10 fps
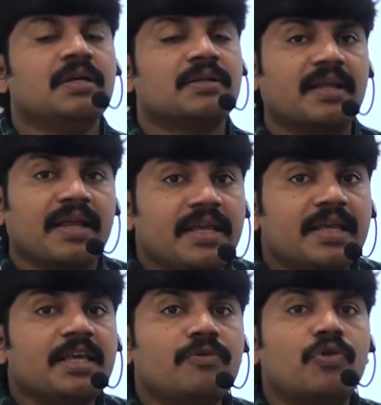Try
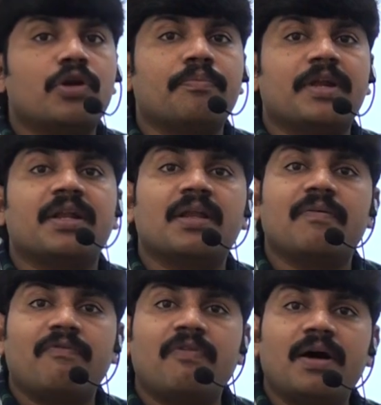keyword meant
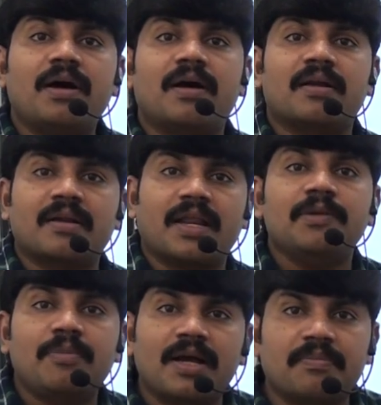for, try
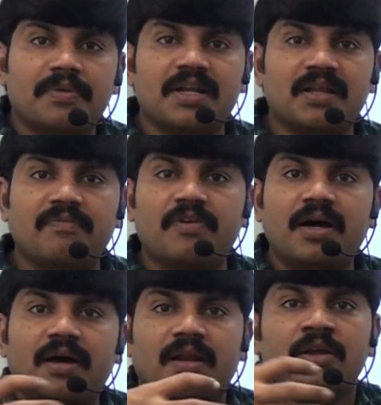block meant
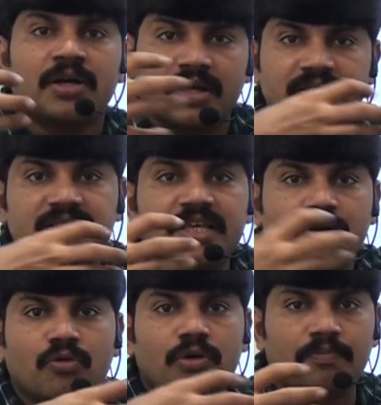for risky
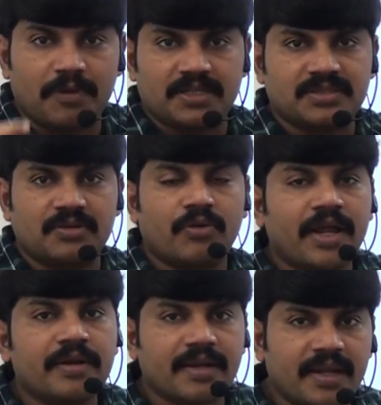code place.
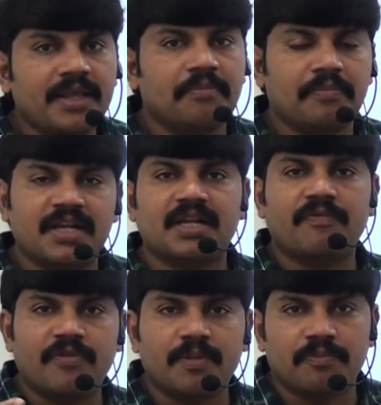Okay, try meant
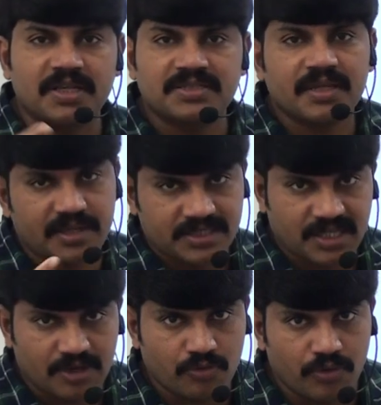for placing
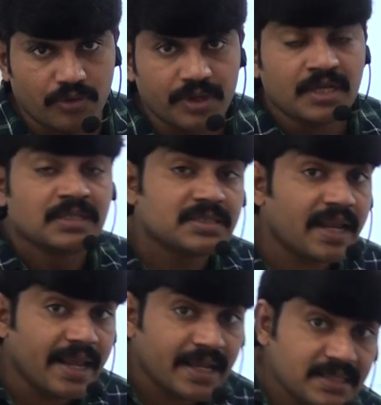risky code. Sir,
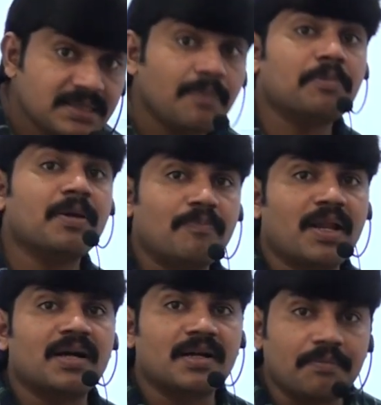except
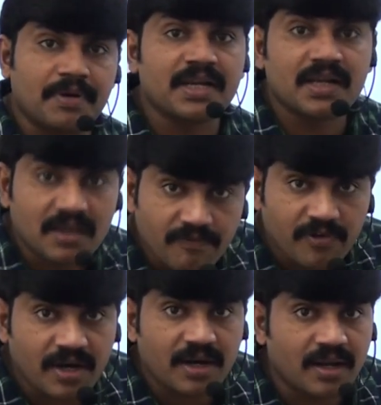block meant
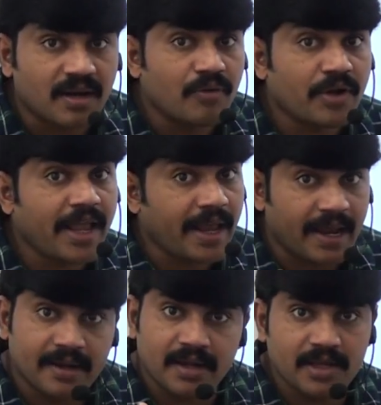for, okay,
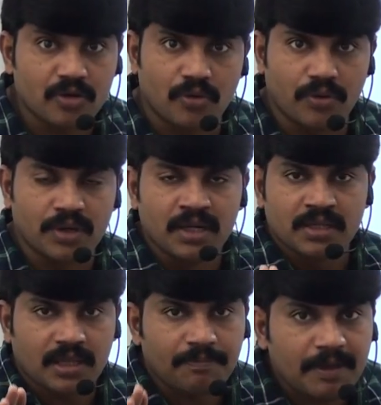handling code.
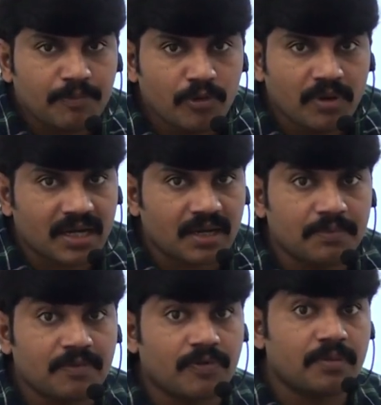The people who are
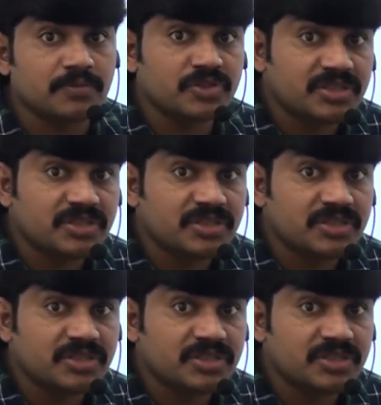coming from